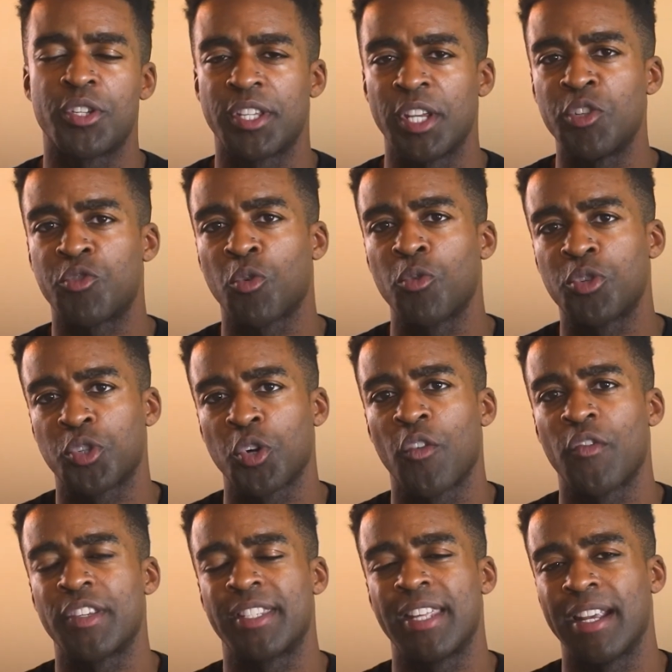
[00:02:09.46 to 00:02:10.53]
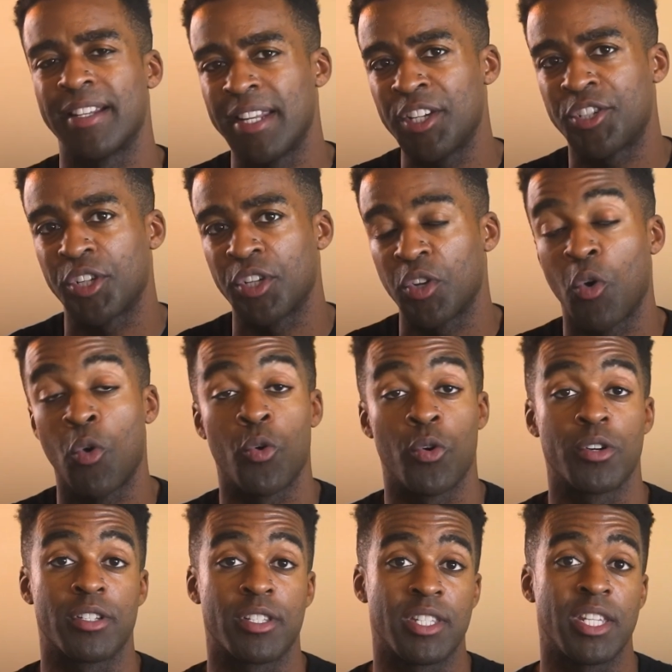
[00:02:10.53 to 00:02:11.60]
Central Service Technician,
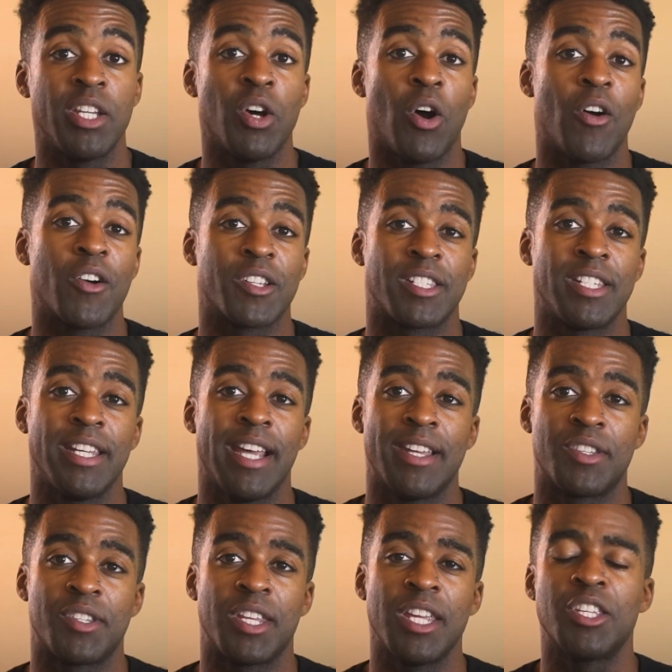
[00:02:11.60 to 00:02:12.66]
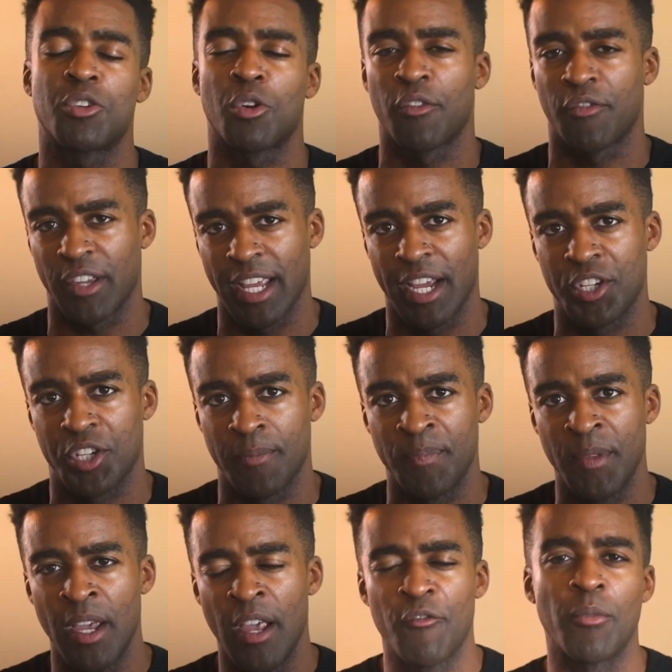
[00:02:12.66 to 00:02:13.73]
or CRCST
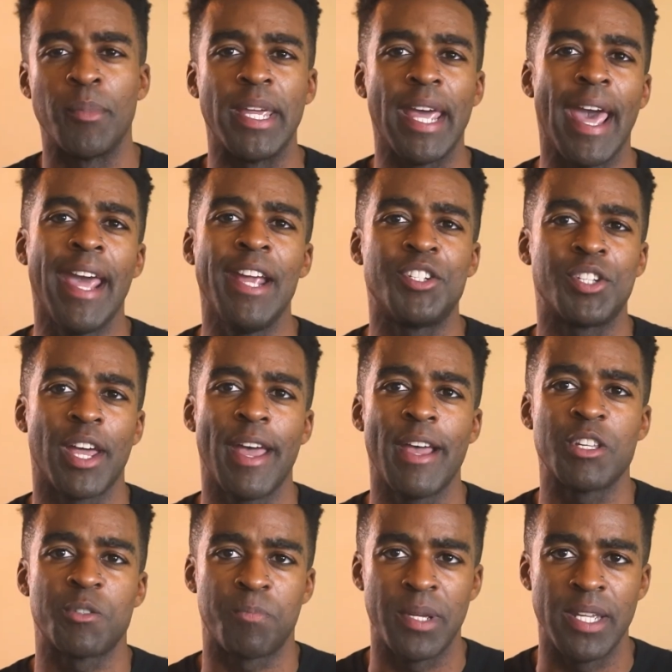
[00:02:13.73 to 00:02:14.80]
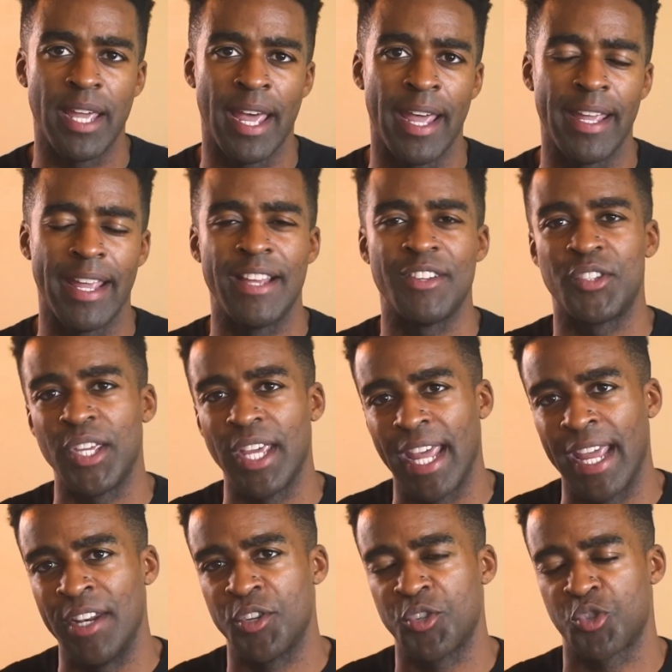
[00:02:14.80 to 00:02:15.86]
certification from the HSPA, is the
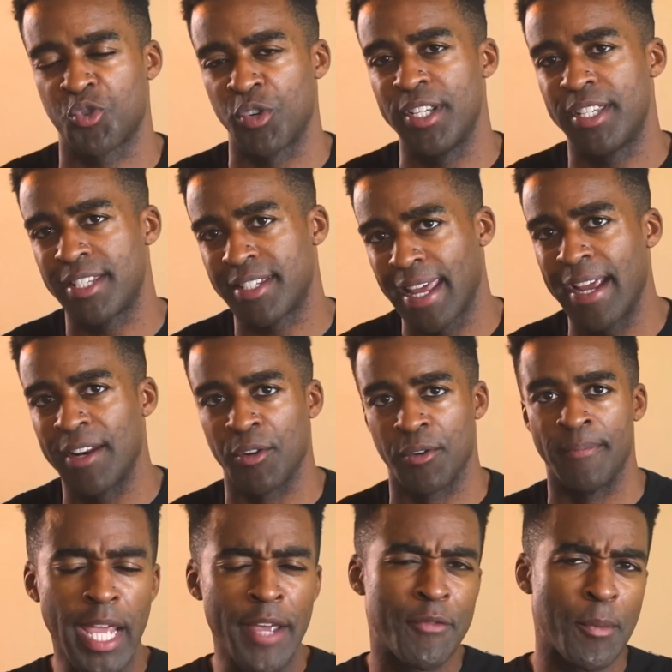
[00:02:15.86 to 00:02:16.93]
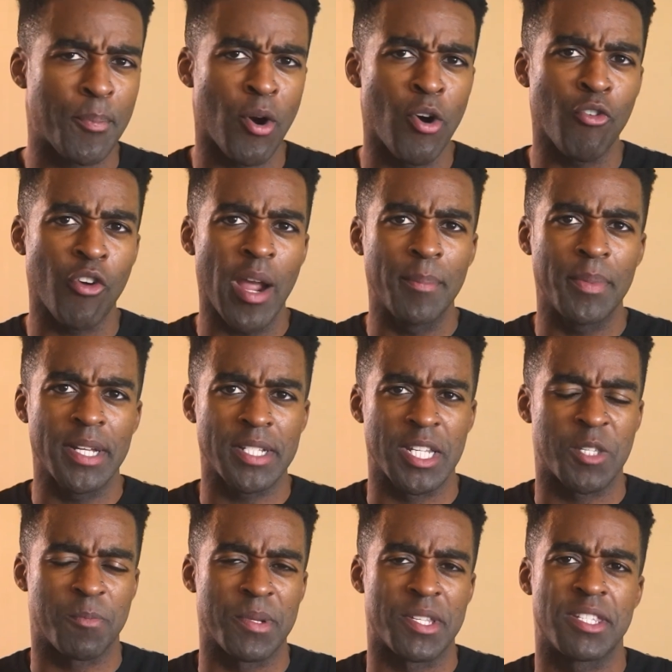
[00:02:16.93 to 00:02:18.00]
industry standard. If a program
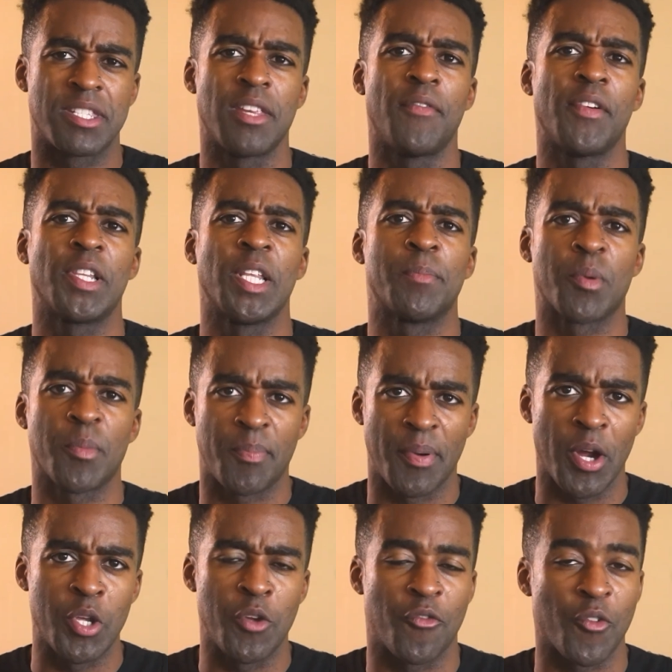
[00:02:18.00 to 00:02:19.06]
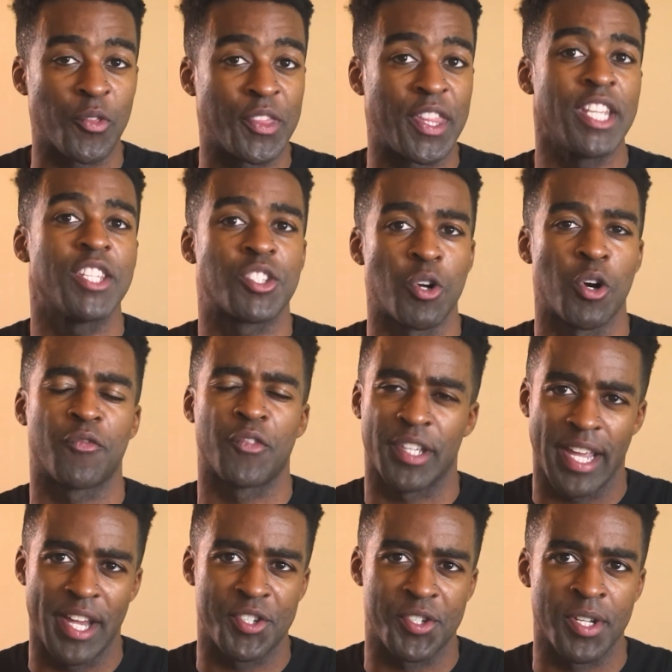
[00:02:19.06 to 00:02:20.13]
doesn't specifically prepare you for this
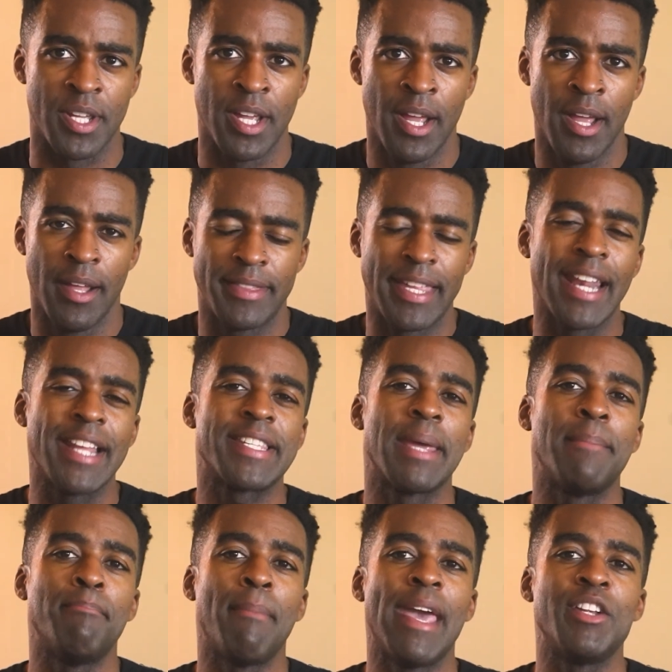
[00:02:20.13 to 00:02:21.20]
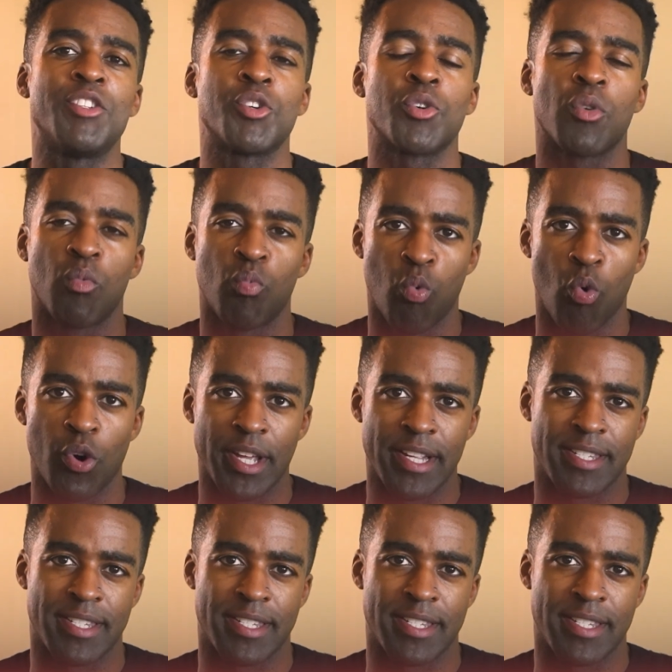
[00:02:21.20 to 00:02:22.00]
certification, that is a major warning